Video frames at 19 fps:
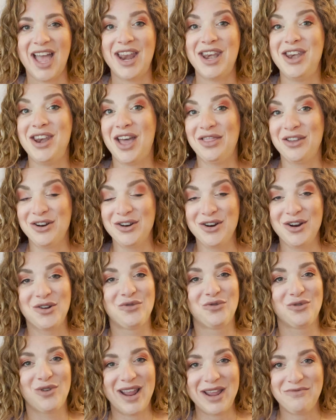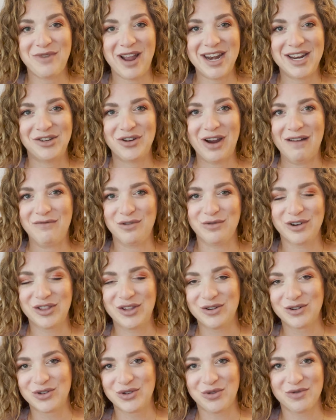Another great way to travel with
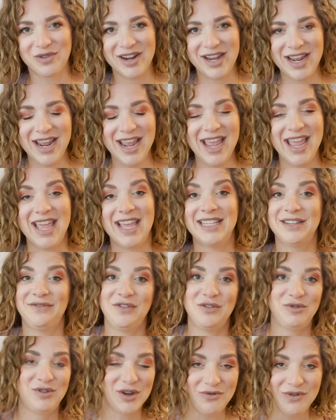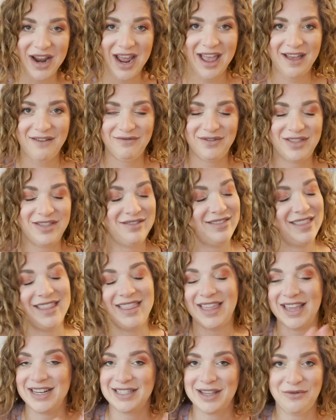your jewelry is if you don't have the
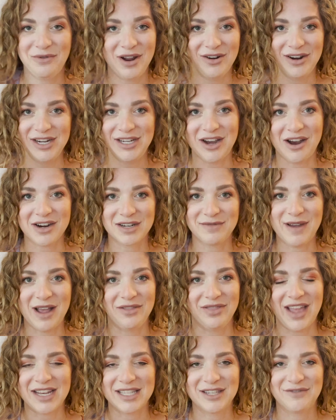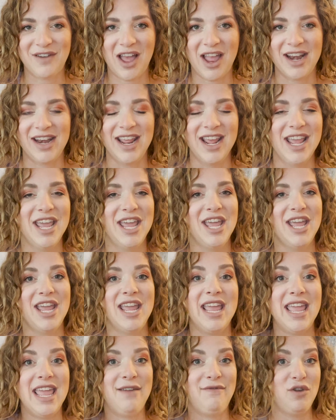things that we already talked about, that's fine.
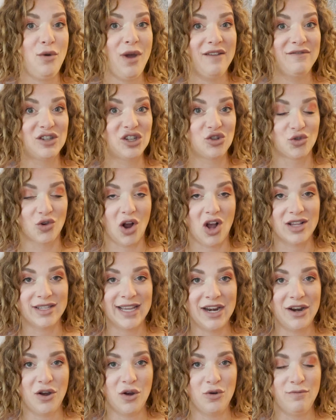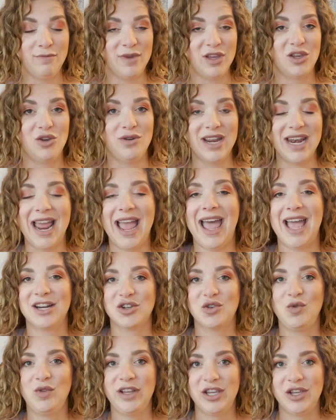If you have straws at home, you can
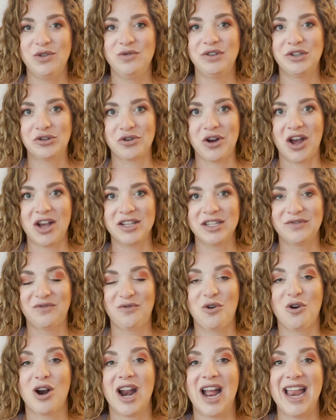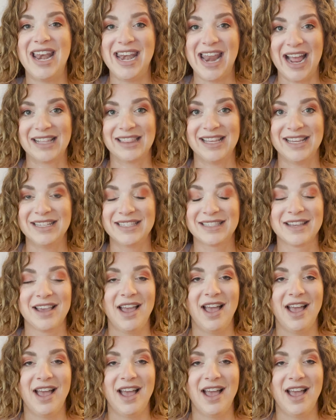actually use straws for a necklace